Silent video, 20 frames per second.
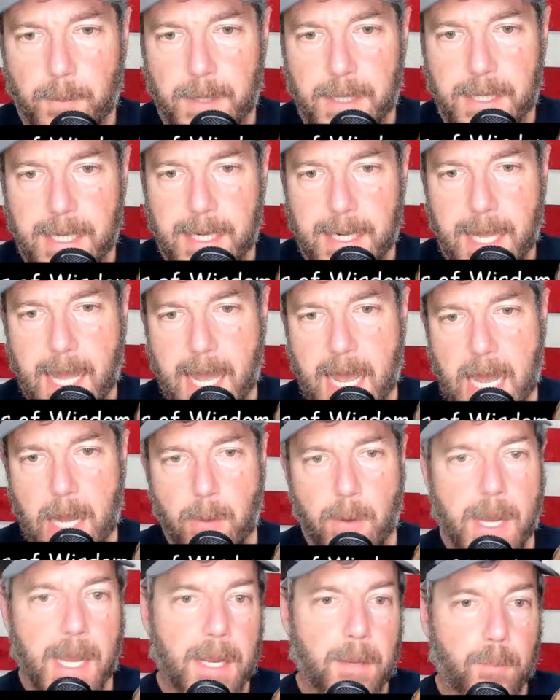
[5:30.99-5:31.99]
But again,
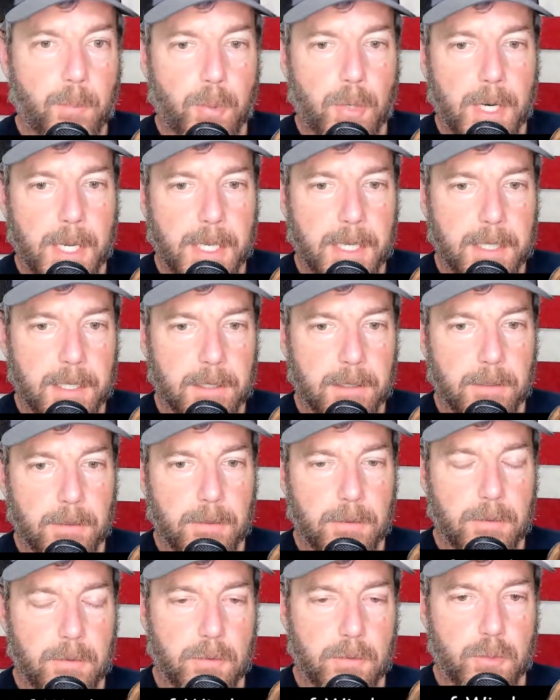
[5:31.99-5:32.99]
how I break
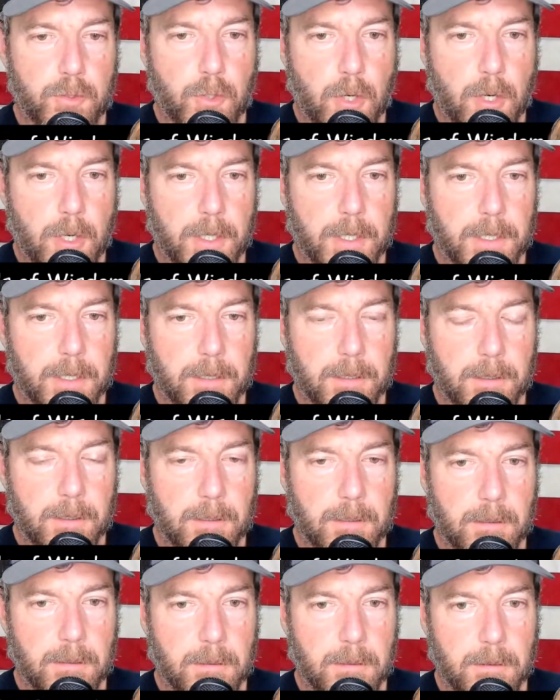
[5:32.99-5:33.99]
drawing
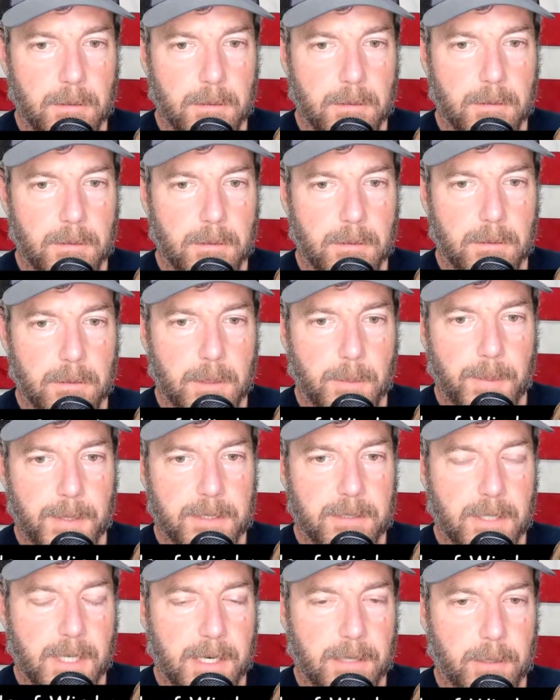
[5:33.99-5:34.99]
the
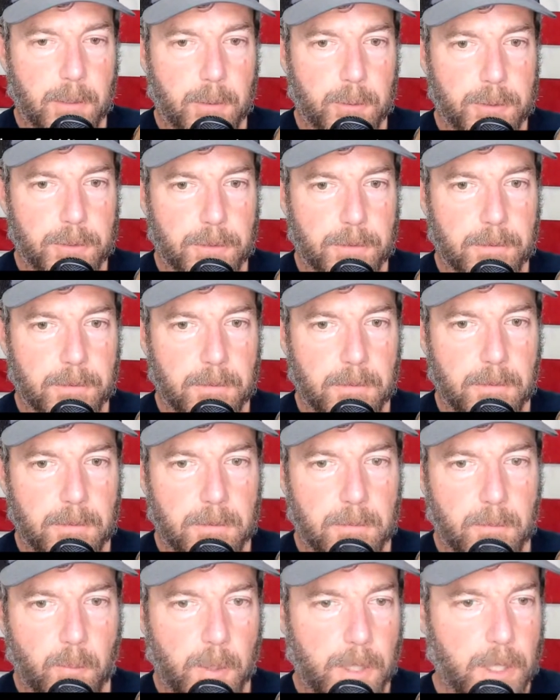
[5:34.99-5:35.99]
pistol out of the holster.
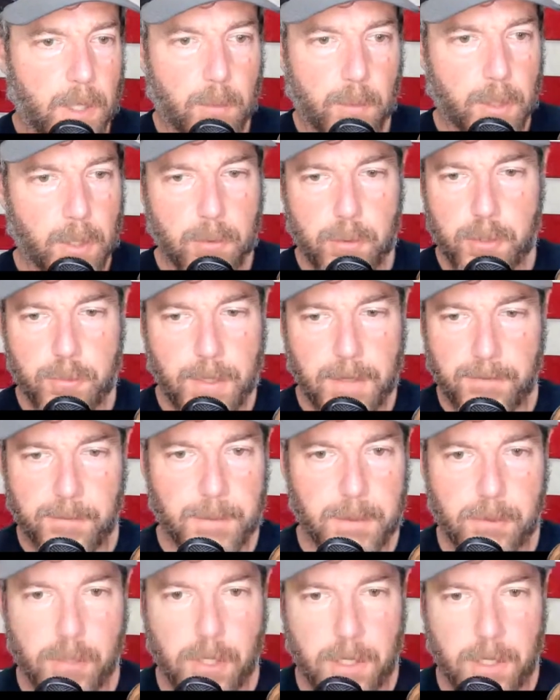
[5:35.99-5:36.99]
We don't go straight from
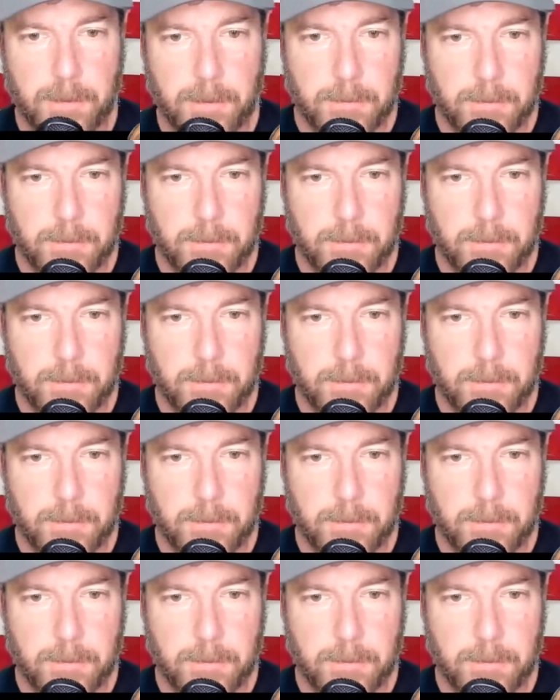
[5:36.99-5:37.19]
the draw.